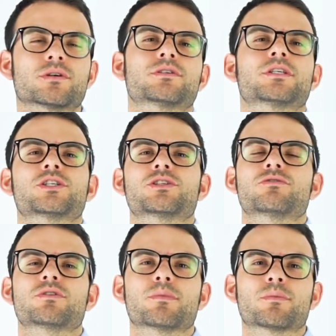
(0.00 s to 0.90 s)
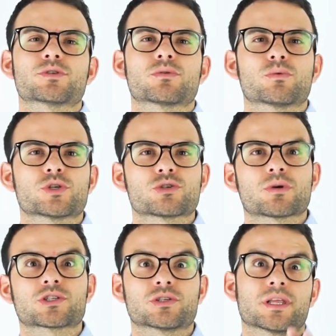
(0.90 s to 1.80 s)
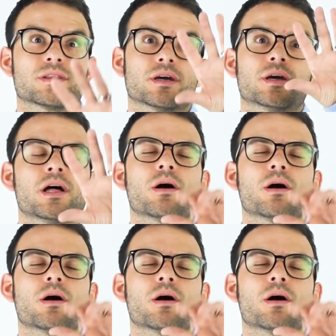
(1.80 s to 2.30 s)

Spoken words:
such a tree map is always structured that the